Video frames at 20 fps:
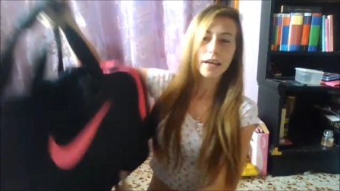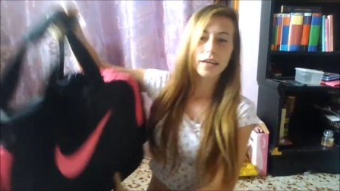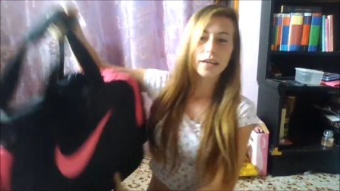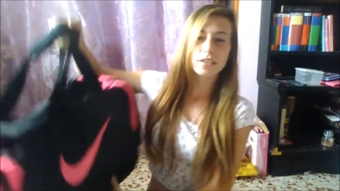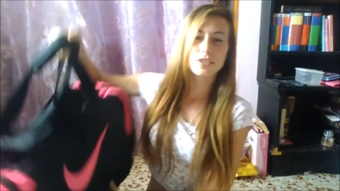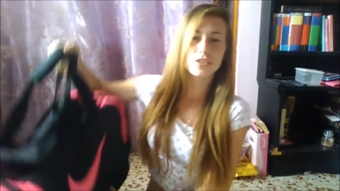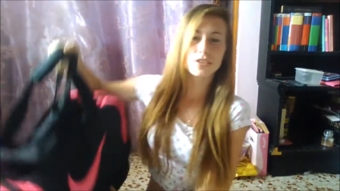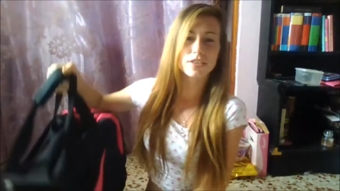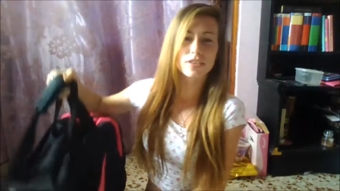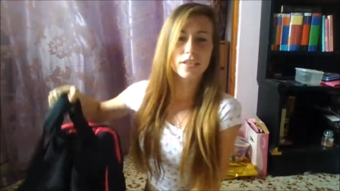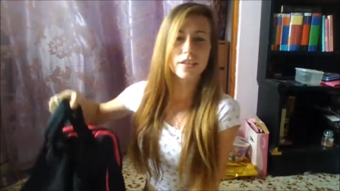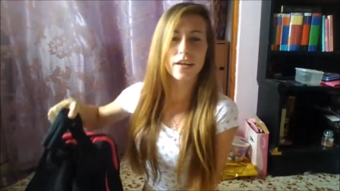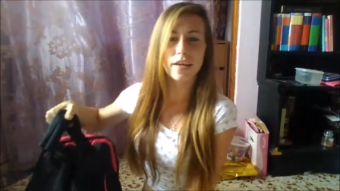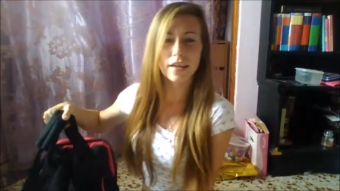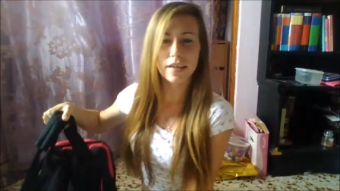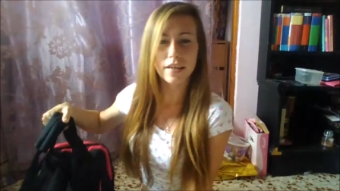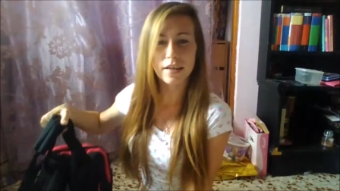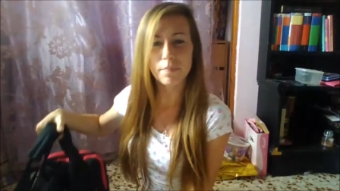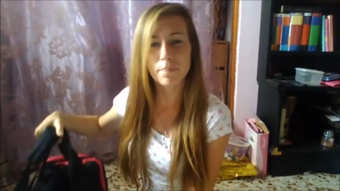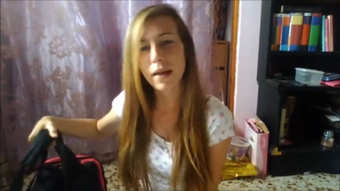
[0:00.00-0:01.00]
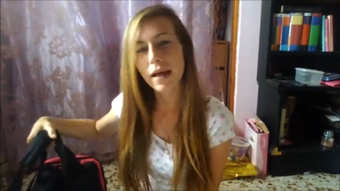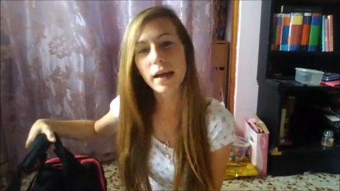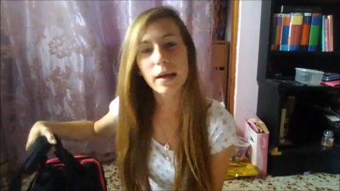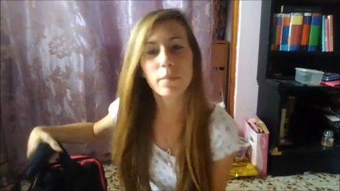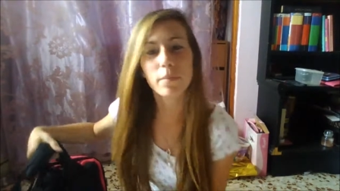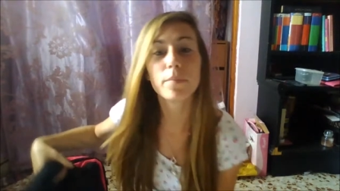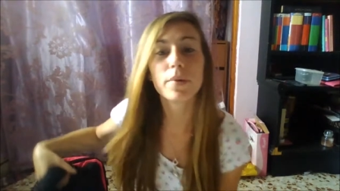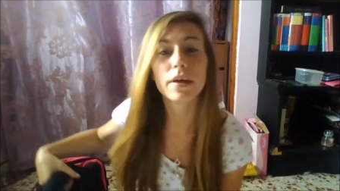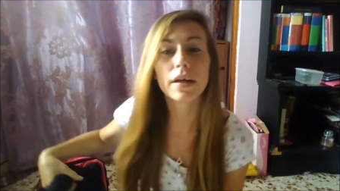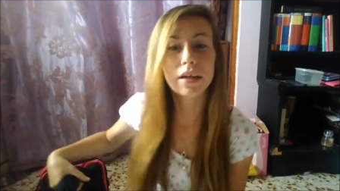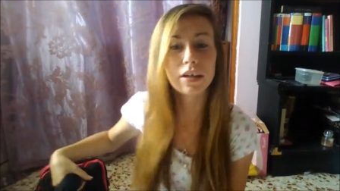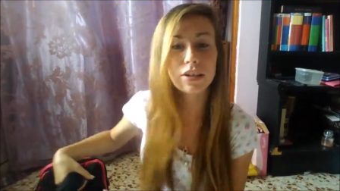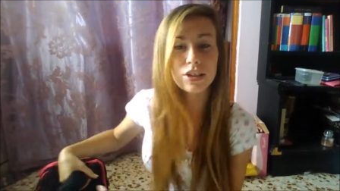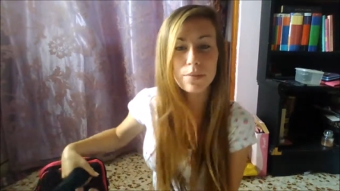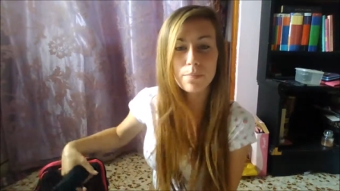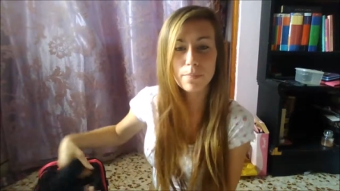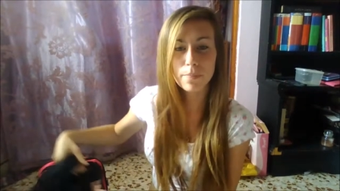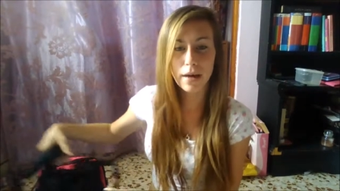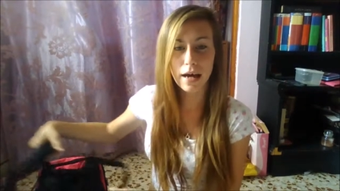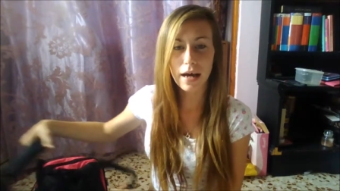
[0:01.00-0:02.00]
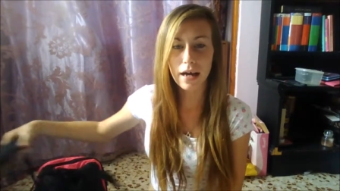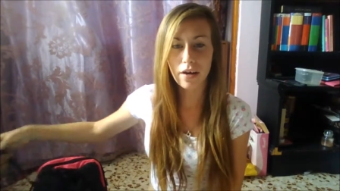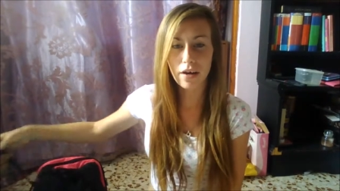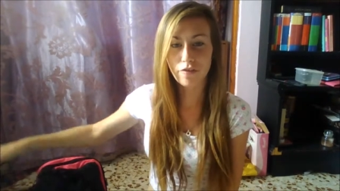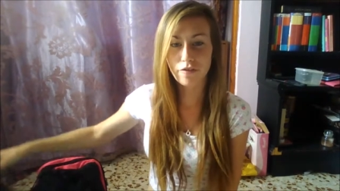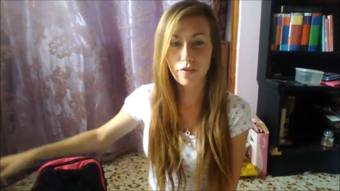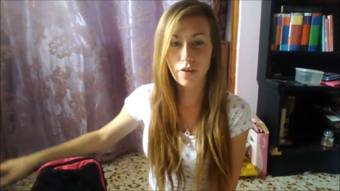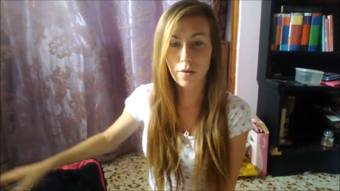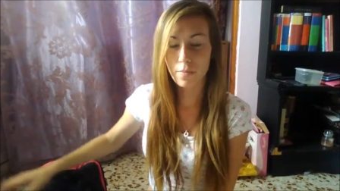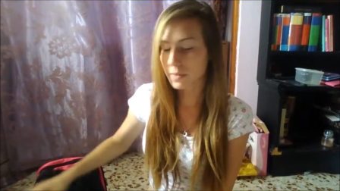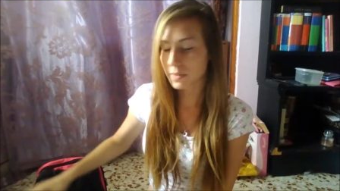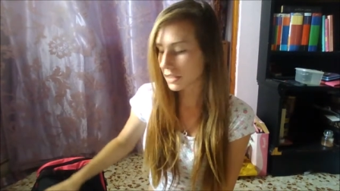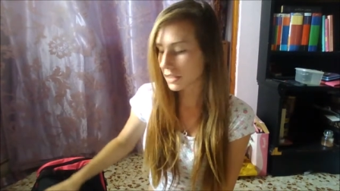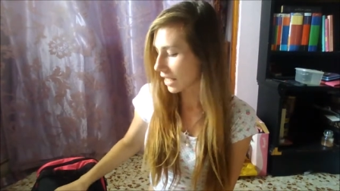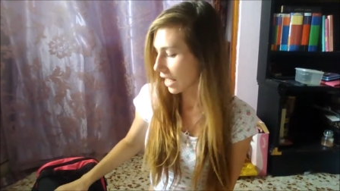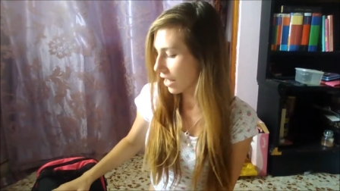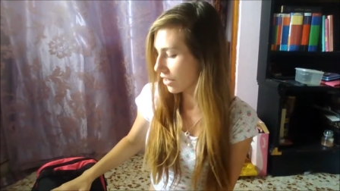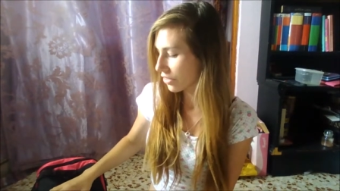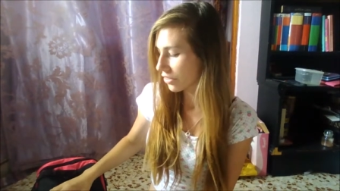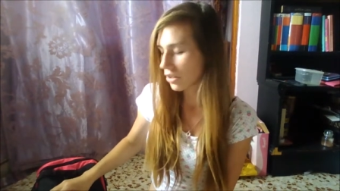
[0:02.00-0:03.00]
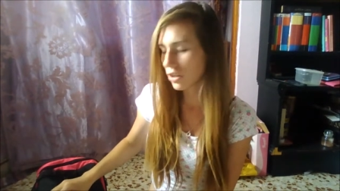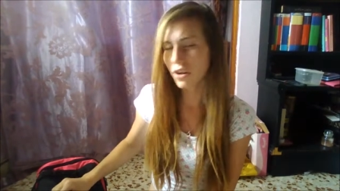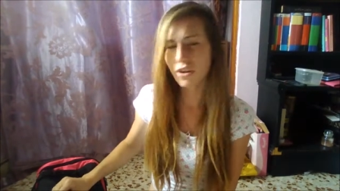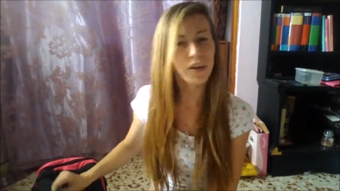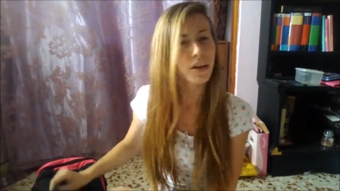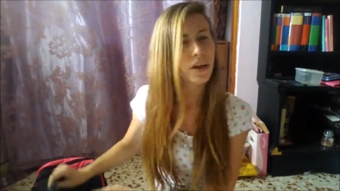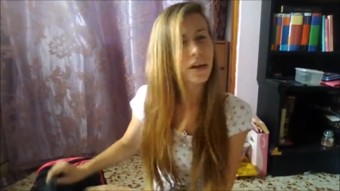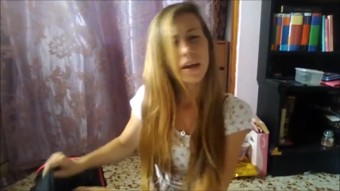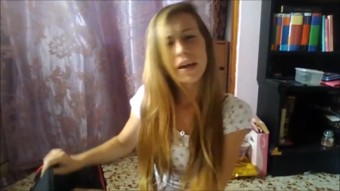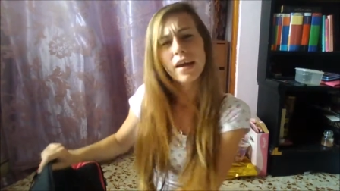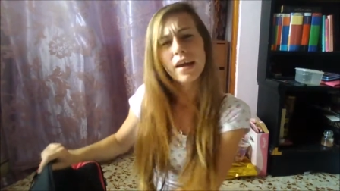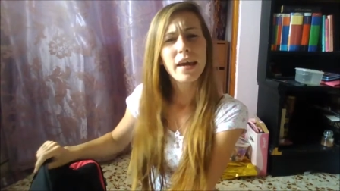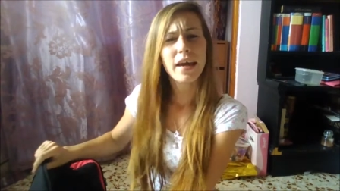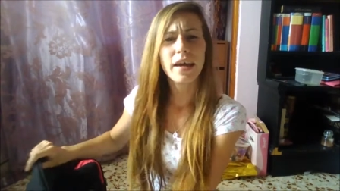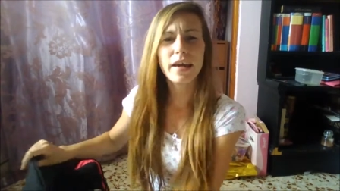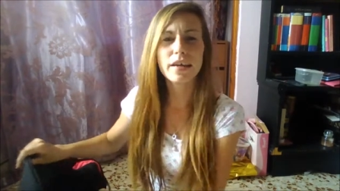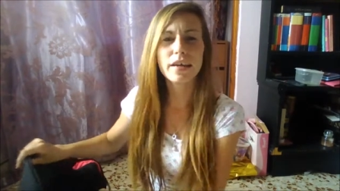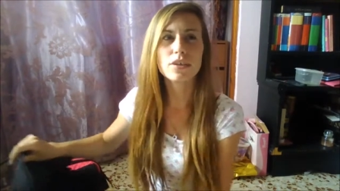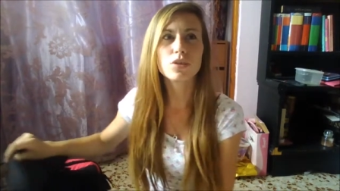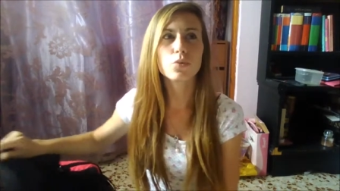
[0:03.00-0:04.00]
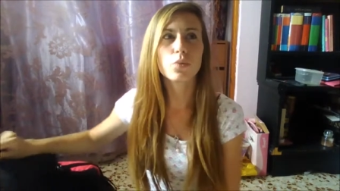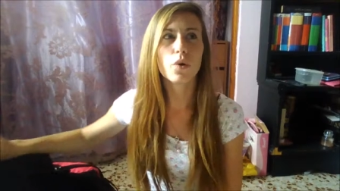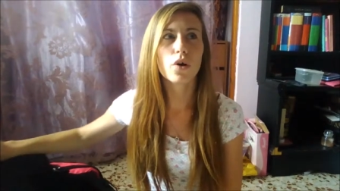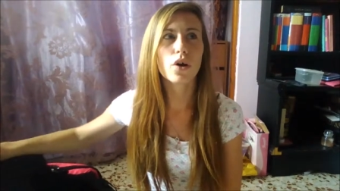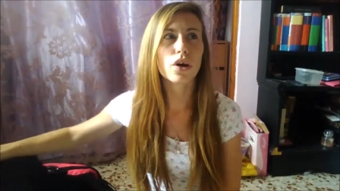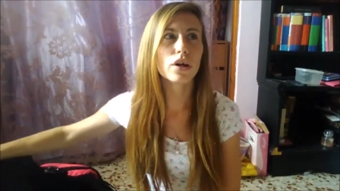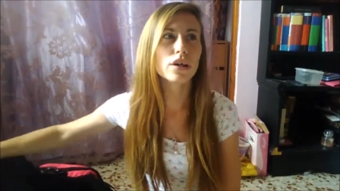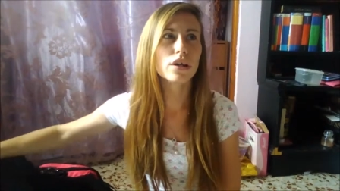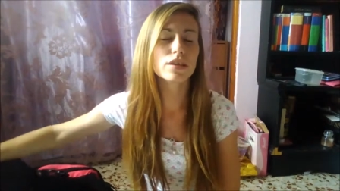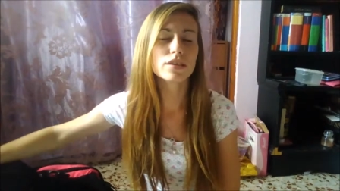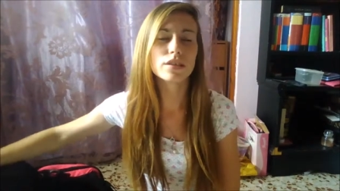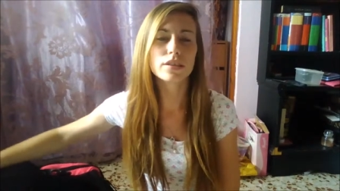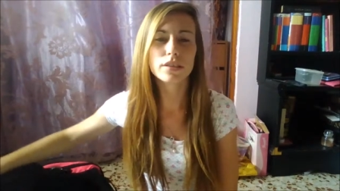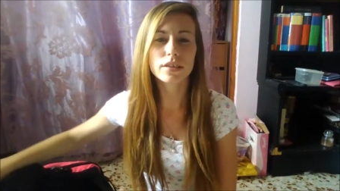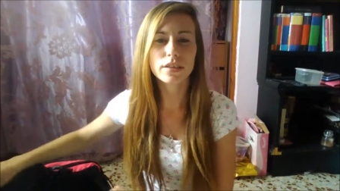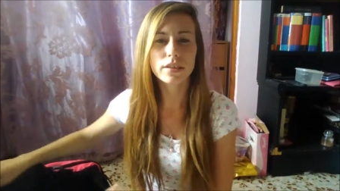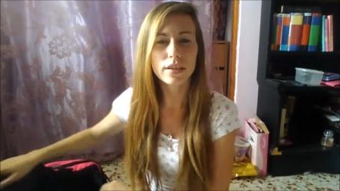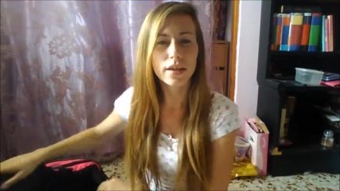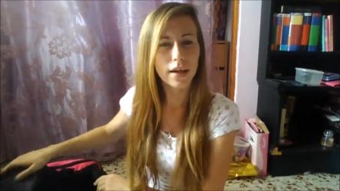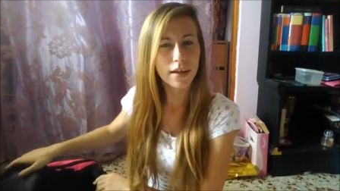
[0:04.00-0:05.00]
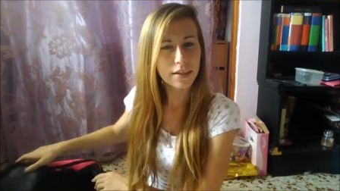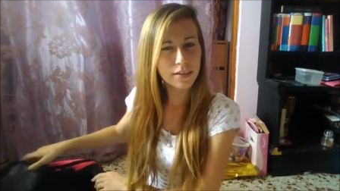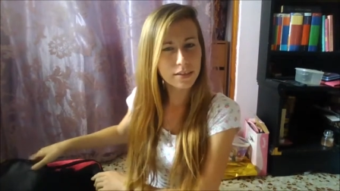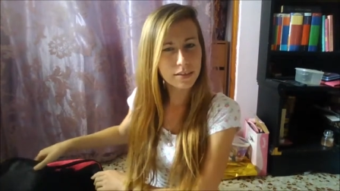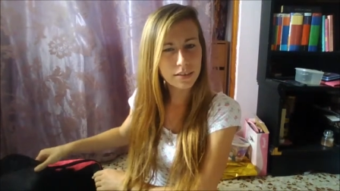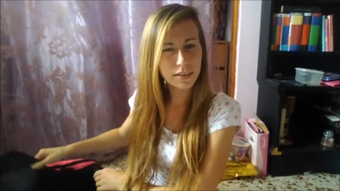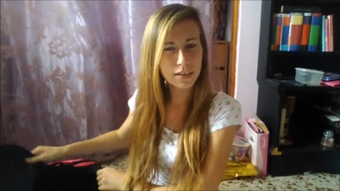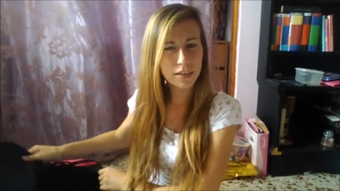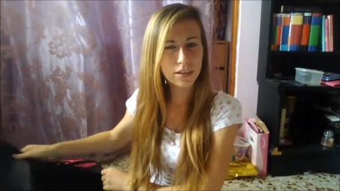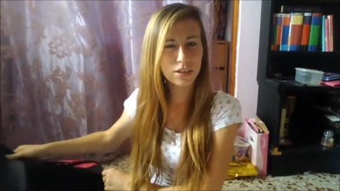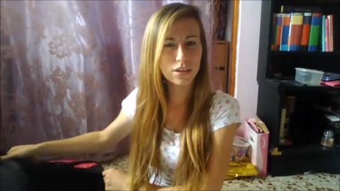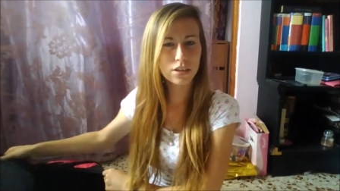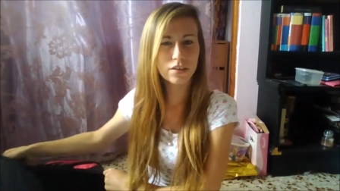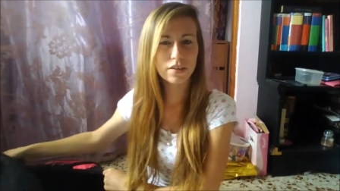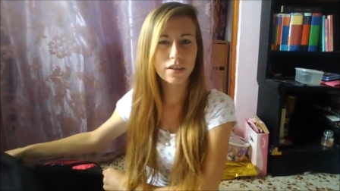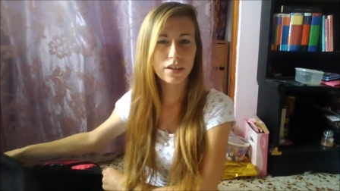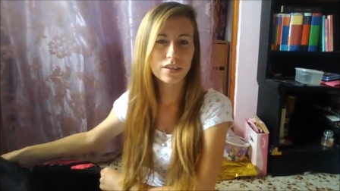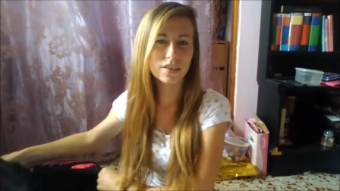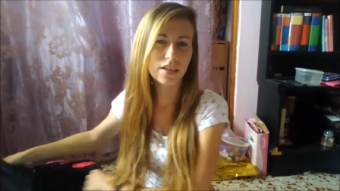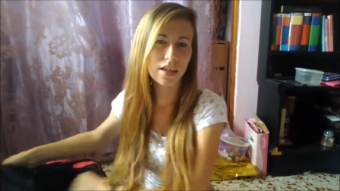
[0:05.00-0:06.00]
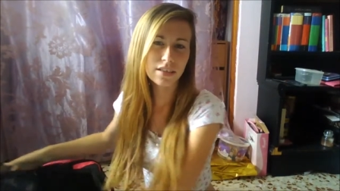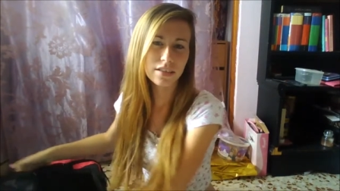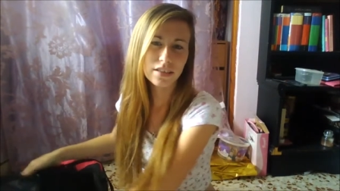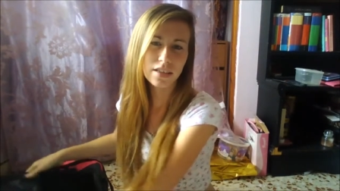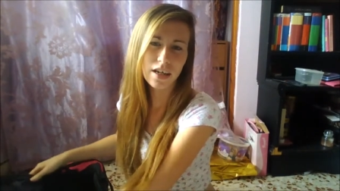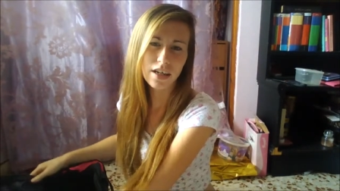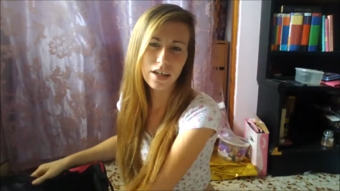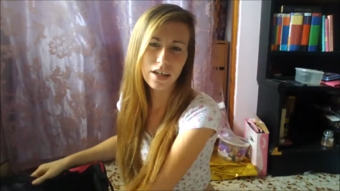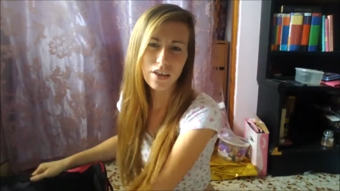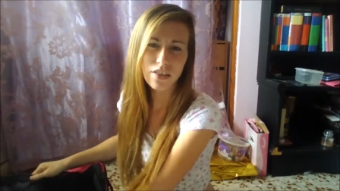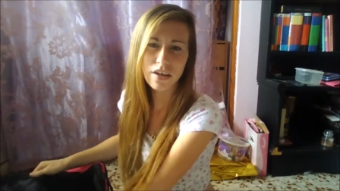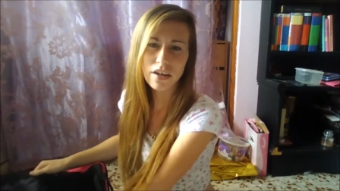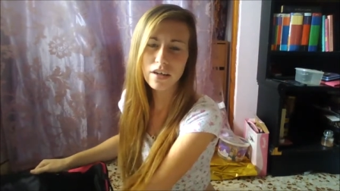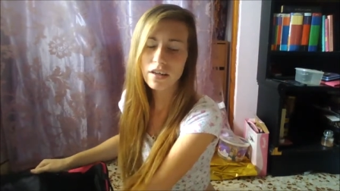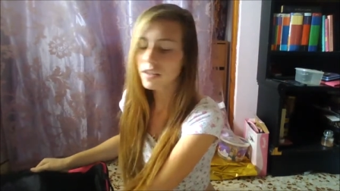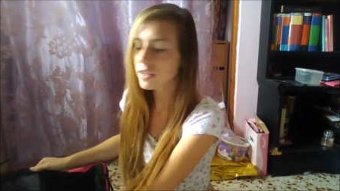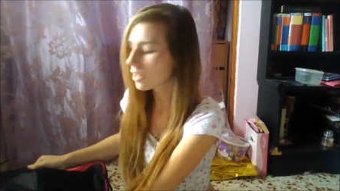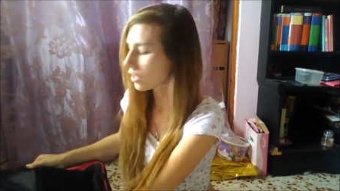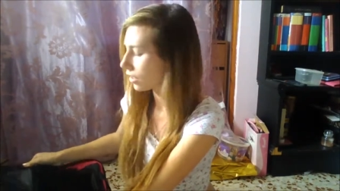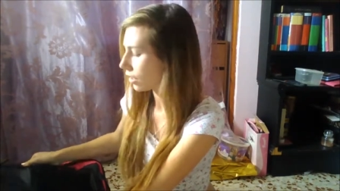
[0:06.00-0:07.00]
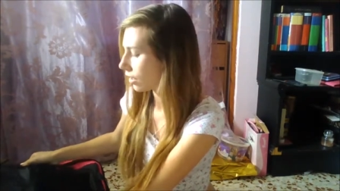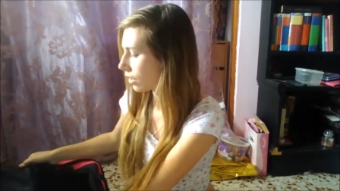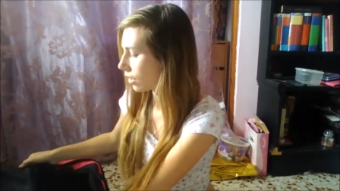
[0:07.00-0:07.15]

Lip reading: It's just a Nike black and pink gym bag from Decathlon. It was €19.99, I think.